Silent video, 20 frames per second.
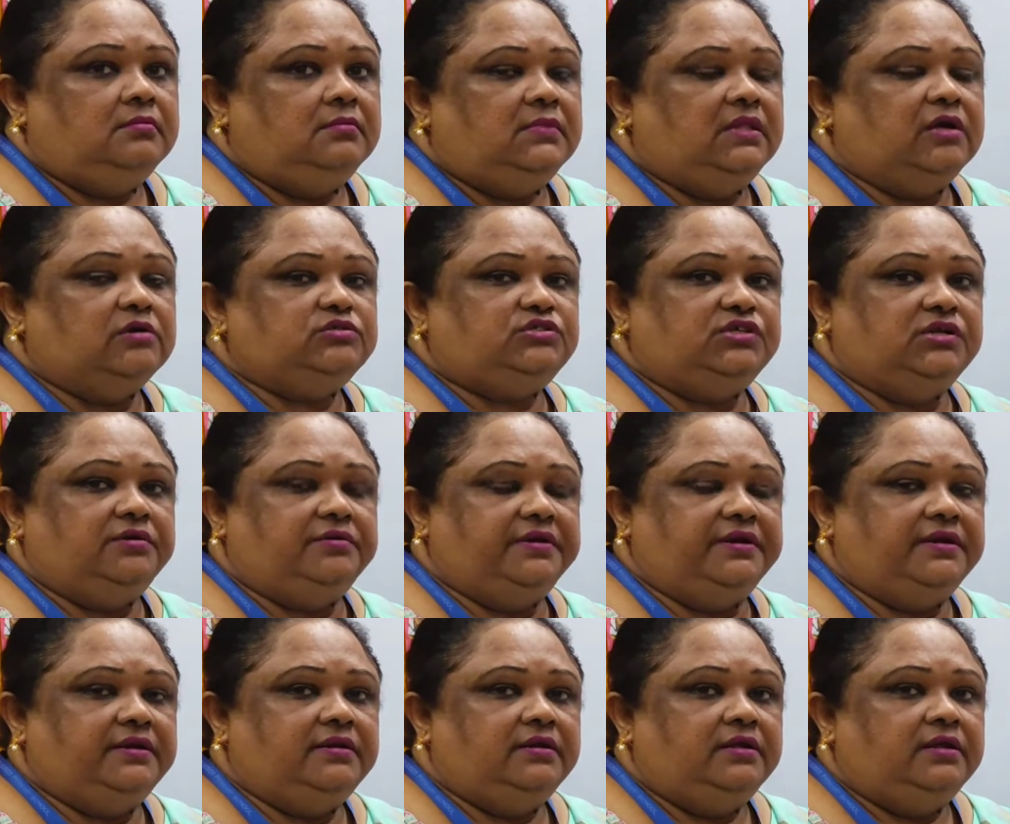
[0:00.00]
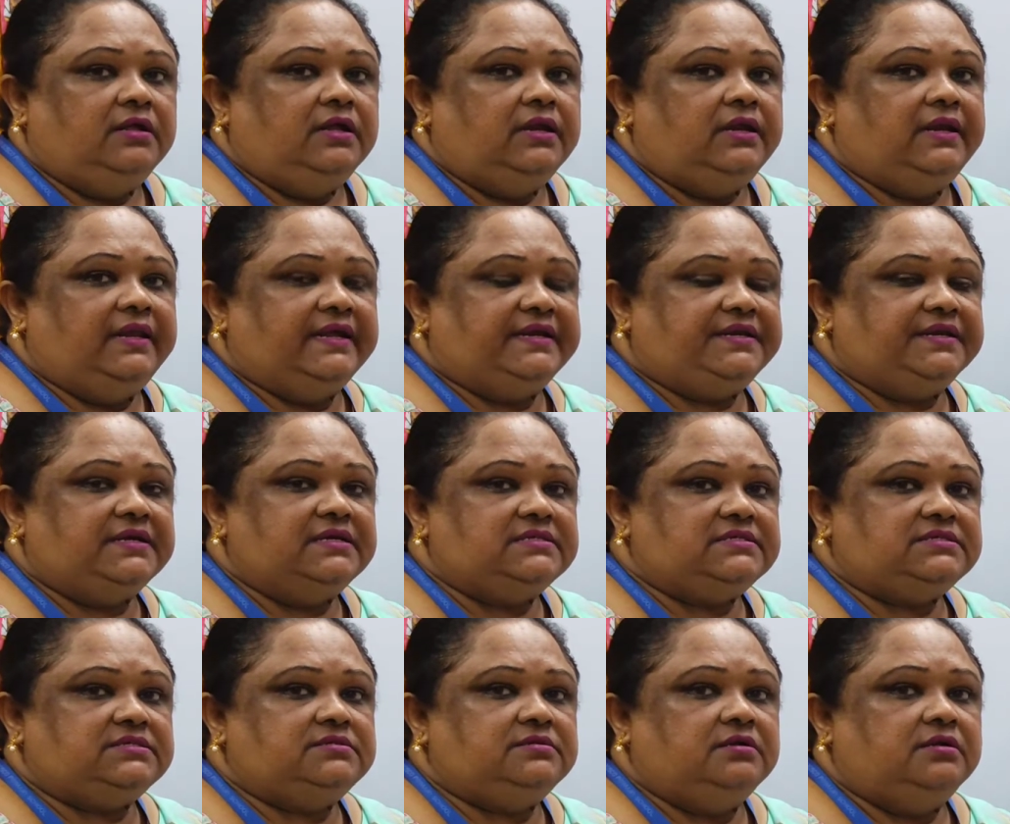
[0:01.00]
Now children, let
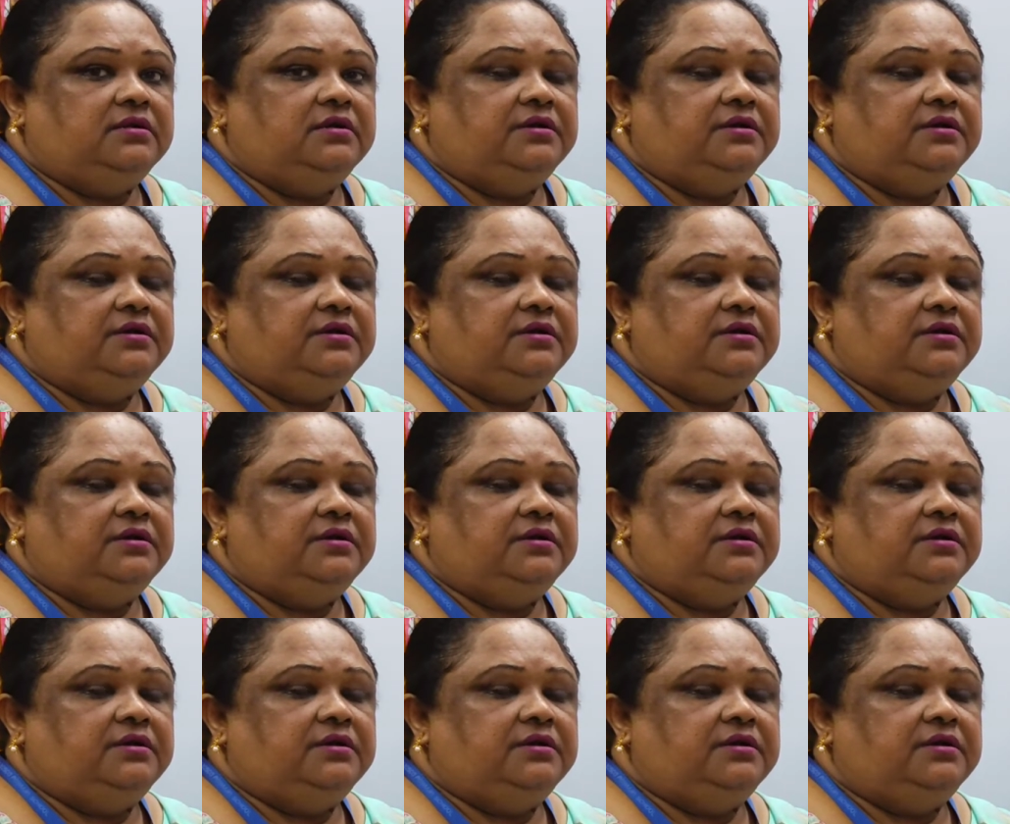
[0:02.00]
us